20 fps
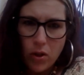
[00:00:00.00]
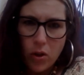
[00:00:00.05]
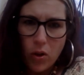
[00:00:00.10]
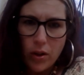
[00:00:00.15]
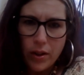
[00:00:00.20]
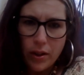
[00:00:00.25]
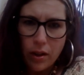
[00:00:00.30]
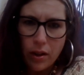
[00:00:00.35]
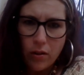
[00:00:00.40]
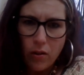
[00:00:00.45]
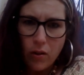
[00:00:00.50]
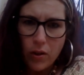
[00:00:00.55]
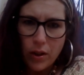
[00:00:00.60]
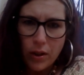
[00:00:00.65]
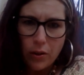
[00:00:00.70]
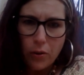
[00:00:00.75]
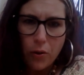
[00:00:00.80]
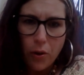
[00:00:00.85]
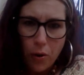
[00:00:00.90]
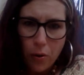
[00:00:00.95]
on
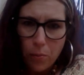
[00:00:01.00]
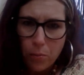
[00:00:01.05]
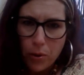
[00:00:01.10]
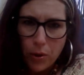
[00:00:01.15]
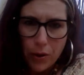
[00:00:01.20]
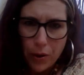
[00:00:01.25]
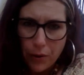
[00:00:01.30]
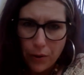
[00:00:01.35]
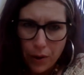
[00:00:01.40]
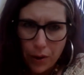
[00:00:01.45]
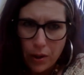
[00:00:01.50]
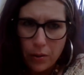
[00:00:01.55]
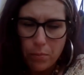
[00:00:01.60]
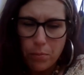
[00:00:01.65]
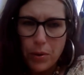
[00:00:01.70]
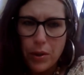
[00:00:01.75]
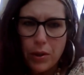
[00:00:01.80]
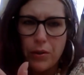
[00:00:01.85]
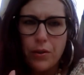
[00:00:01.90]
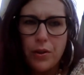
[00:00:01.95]
a Chromebook or a
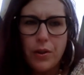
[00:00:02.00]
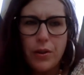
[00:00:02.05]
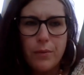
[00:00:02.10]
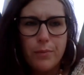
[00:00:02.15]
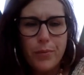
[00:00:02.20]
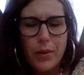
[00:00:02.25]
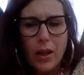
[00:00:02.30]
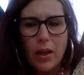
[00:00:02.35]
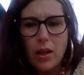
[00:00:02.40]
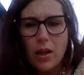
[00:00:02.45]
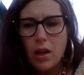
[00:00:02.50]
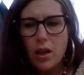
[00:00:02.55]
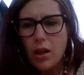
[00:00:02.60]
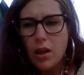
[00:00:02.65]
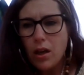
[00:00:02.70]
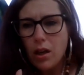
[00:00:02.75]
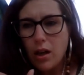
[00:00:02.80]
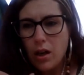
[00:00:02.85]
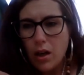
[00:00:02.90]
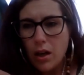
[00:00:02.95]
computer.
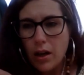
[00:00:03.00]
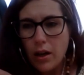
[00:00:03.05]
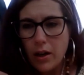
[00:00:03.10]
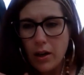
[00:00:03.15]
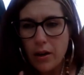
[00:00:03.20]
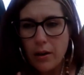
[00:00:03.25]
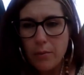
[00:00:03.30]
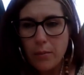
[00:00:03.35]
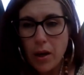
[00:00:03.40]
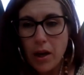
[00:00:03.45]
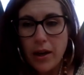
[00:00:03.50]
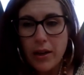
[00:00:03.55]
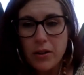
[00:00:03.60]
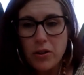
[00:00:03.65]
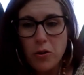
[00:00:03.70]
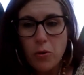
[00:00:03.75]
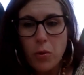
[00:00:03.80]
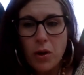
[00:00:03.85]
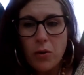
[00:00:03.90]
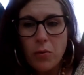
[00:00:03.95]
I
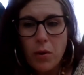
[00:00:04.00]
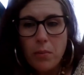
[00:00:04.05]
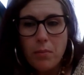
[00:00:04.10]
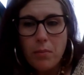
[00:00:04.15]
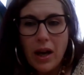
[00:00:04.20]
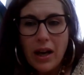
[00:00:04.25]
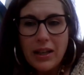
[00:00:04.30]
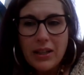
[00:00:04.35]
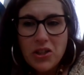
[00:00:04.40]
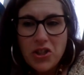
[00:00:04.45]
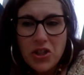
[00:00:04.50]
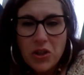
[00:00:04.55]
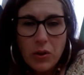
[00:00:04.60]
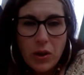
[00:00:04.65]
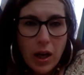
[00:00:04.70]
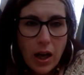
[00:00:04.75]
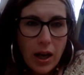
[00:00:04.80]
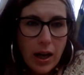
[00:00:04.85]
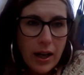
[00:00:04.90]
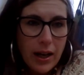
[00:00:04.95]
do want to remind you
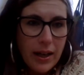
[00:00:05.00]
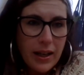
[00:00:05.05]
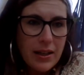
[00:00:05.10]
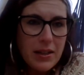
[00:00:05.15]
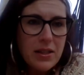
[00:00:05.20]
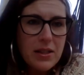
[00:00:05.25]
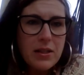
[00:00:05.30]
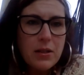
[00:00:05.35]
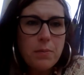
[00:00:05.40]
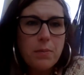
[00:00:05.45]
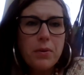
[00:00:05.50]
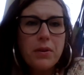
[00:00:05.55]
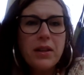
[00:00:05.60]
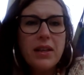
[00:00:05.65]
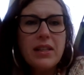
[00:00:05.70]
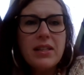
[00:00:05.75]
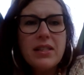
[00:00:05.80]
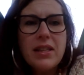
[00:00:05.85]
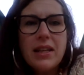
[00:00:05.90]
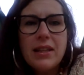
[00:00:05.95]
guys to
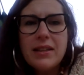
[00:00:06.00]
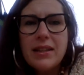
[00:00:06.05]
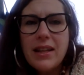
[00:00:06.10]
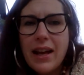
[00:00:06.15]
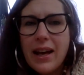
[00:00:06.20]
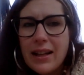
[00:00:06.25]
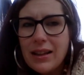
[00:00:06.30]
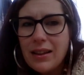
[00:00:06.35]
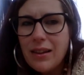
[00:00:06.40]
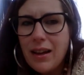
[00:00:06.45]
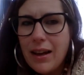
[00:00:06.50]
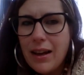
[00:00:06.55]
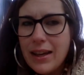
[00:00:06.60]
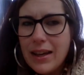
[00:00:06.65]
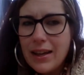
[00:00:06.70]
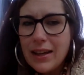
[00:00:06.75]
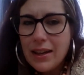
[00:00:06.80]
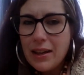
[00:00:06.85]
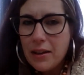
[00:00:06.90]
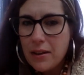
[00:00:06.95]
please hit that
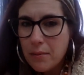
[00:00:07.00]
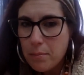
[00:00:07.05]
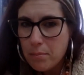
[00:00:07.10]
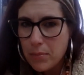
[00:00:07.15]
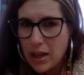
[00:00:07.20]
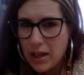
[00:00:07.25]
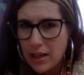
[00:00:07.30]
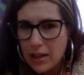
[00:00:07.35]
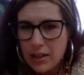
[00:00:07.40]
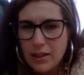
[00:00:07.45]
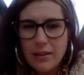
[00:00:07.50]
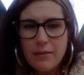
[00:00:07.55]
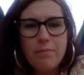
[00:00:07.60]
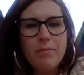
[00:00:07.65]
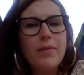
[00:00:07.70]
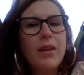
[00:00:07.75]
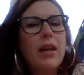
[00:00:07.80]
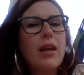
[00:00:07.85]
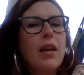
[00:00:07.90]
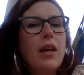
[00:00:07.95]
like button.
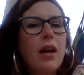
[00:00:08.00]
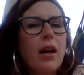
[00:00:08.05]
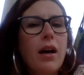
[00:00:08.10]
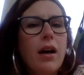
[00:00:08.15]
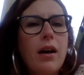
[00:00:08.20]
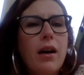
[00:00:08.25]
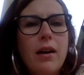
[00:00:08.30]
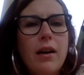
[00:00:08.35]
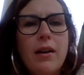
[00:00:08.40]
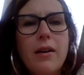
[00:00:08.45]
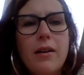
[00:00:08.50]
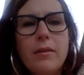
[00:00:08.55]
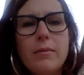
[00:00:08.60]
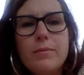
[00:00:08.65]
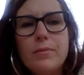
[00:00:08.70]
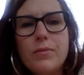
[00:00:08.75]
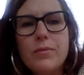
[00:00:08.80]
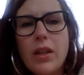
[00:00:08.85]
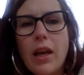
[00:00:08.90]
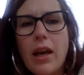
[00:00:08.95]

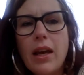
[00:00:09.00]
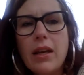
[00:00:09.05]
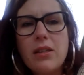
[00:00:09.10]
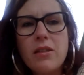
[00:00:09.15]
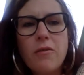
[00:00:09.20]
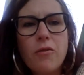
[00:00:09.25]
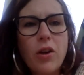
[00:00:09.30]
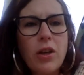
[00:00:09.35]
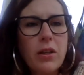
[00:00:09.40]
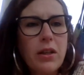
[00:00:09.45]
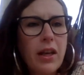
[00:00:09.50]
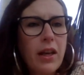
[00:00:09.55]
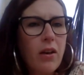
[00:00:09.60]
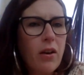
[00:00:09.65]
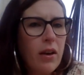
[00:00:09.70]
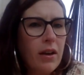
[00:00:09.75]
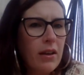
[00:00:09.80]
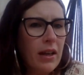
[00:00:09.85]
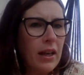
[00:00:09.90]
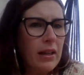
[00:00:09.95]
As of right
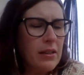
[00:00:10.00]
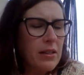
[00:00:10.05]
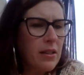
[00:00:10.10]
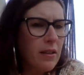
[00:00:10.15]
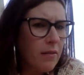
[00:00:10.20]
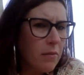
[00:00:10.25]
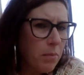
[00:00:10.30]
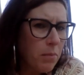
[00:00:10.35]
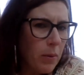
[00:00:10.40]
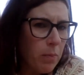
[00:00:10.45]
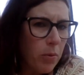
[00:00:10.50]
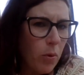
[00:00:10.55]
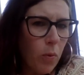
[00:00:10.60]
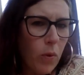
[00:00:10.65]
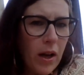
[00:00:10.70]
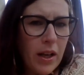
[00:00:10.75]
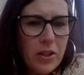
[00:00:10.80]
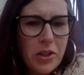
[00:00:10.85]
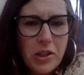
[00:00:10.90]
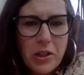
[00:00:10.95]
now, I got 7 people
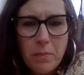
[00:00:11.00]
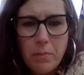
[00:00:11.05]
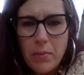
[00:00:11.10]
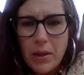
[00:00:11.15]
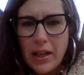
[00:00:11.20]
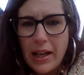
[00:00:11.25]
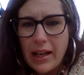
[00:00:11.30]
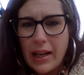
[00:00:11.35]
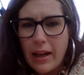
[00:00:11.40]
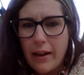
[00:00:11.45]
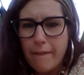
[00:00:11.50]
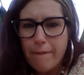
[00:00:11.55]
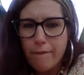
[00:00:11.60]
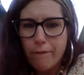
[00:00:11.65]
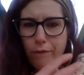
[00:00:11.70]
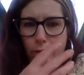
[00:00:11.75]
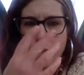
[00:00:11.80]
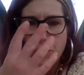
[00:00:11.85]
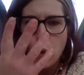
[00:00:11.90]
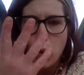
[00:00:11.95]
watching, but I got
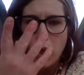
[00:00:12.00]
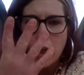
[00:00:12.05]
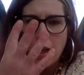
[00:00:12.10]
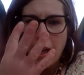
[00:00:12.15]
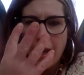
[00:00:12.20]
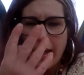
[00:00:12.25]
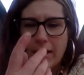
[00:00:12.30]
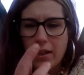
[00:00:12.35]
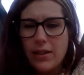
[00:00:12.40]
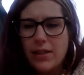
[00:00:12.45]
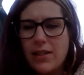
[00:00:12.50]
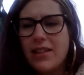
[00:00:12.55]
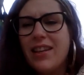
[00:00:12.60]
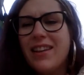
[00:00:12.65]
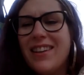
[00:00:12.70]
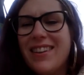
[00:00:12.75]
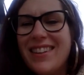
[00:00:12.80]
4 likes.